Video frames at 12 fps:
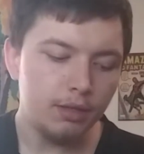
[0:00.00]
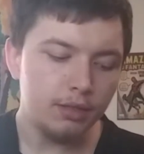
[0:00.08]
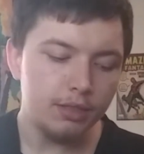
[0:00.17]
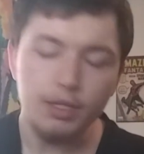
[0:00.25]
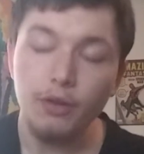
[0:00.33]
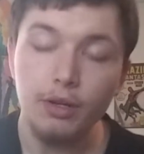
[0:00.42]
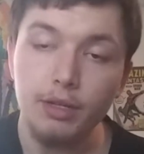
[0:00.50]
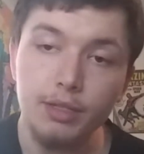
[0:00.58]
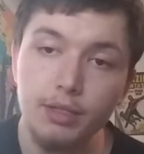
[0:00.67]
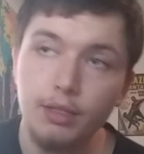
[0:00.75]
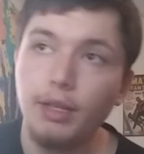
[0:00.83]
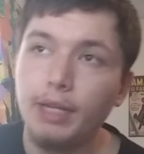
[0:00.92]

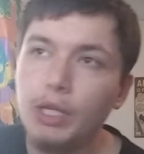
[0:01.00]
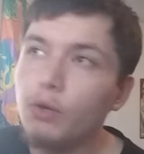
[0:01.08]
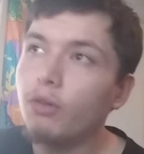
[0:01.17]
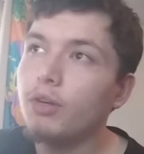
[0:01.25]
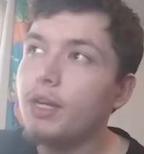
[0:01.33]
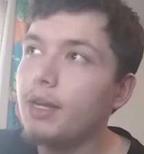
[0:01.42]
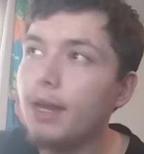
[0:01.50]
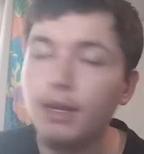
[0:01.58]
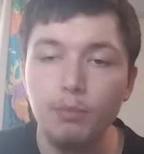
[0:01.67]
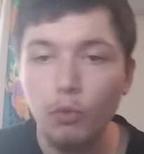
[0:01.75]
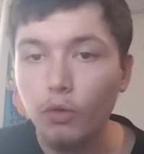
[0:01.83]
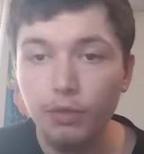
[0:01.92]
serious, like you don't need any
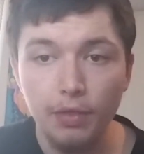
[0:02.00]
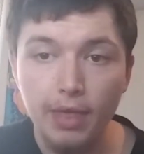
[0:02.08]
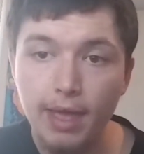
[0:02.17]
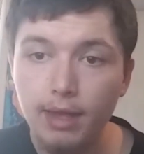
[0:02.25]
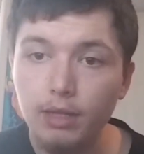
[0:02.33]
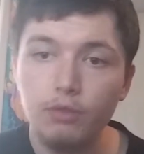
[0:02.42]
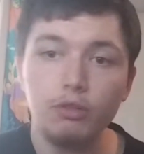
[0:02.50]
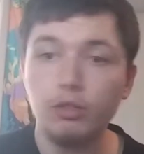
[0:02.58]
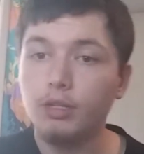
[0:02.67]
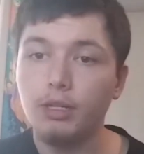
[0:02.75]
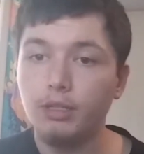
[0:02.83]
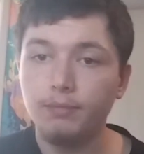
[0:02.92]
more than that, you
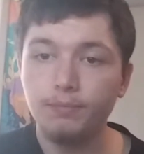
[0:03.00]
just can